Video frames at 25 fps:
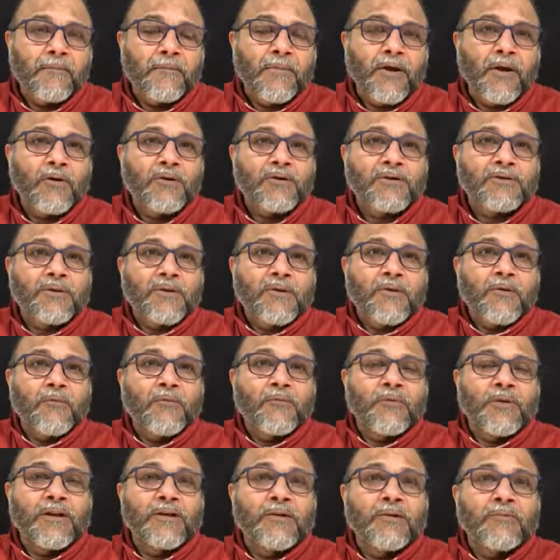because
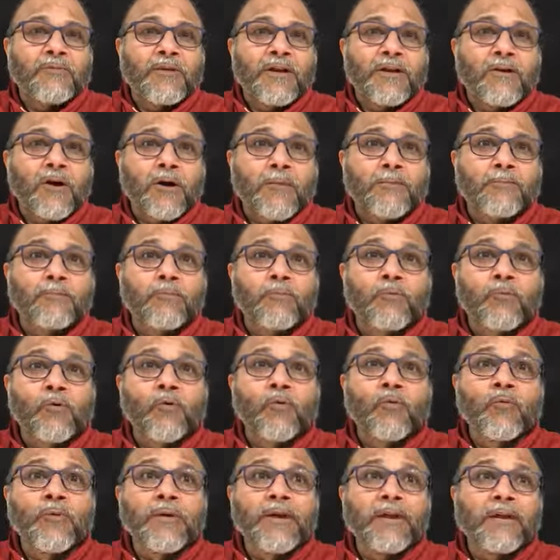we, we are not
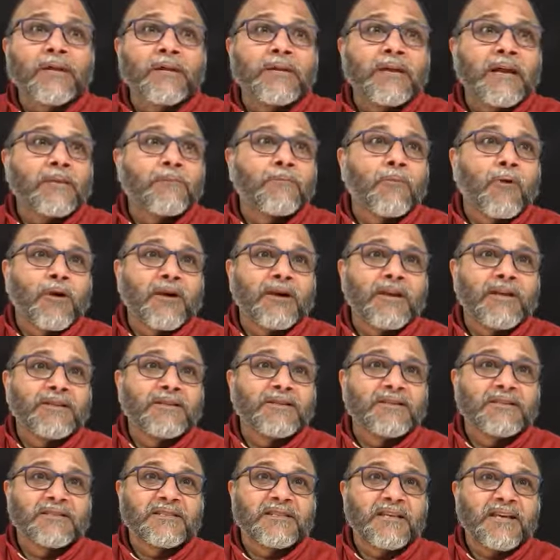proving that
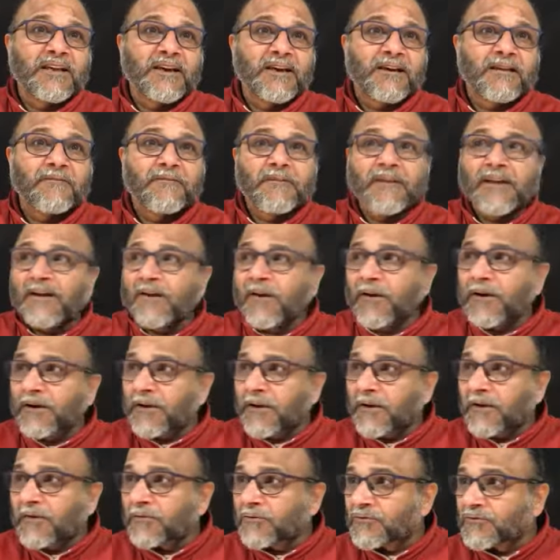bondage is there. We are not
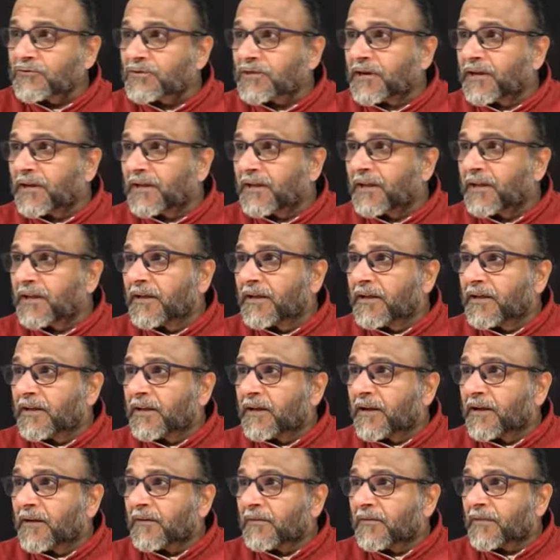here to study
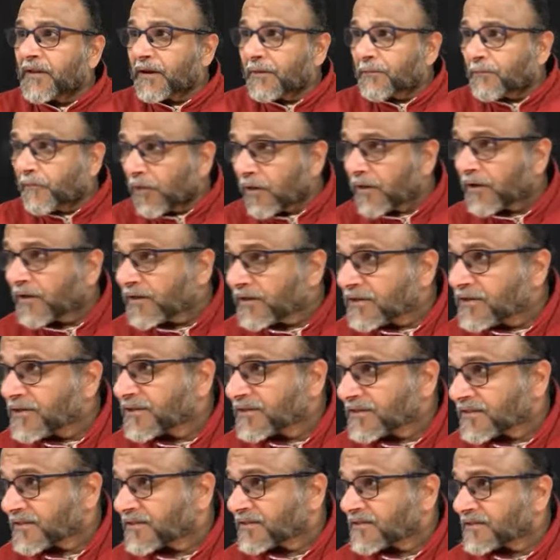that bondage
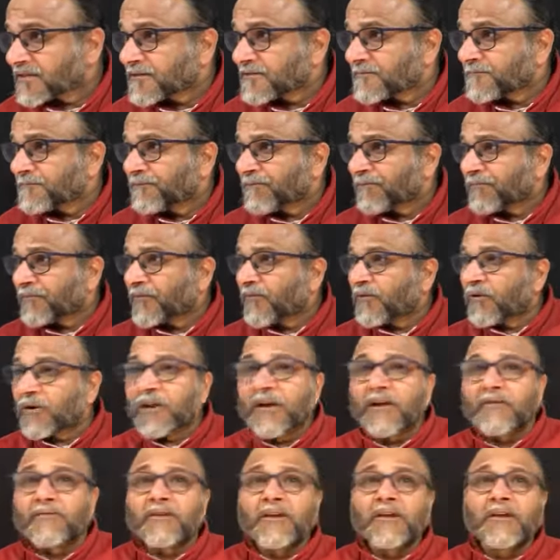is. What are